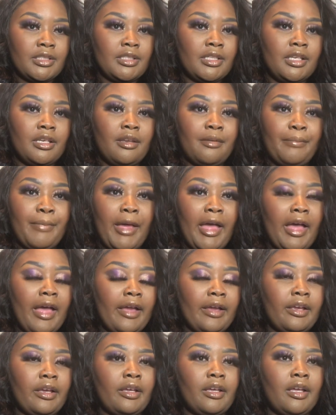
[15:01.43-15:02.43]
send it
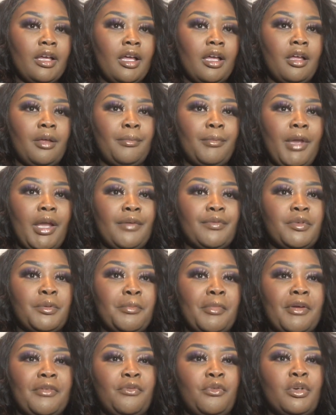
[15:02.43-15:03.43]
back after
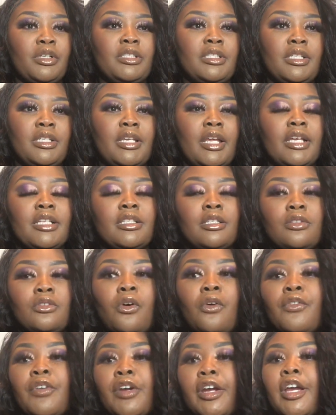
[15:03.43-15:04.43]
my 14 days is
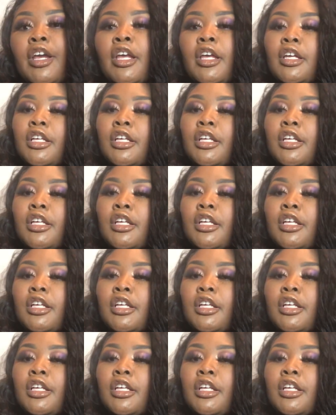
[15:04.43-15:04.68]
over,